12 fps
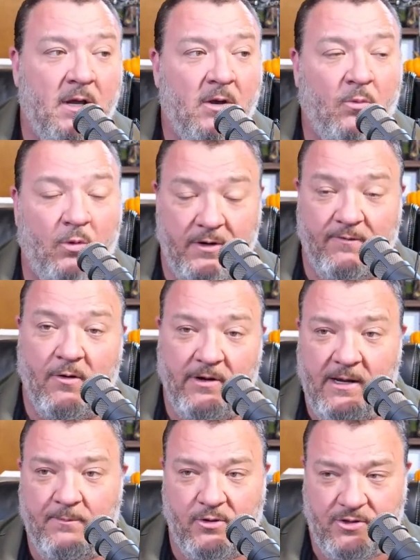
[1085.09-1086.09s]
one of our
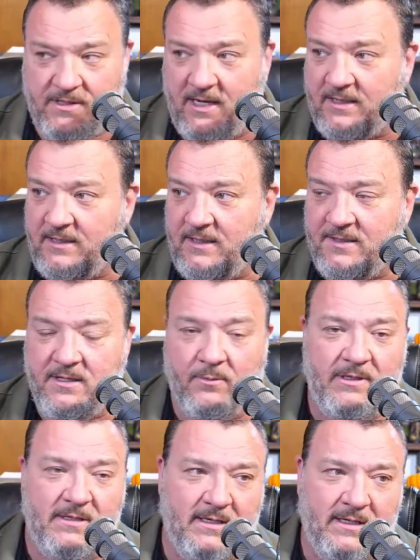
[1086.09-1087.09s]
ambush techniques that we
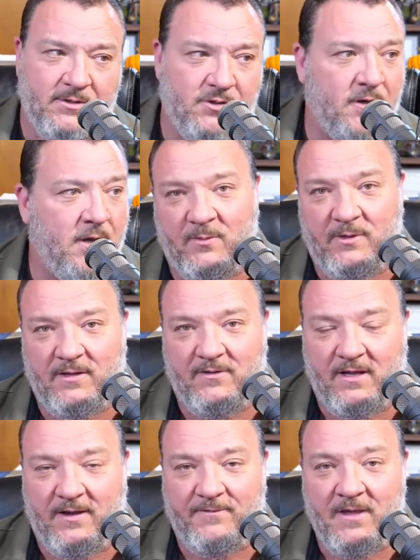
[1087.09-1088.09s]
teach kids'
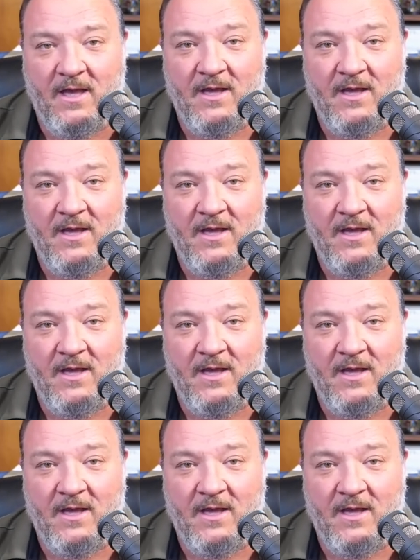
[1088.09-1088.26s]
lives.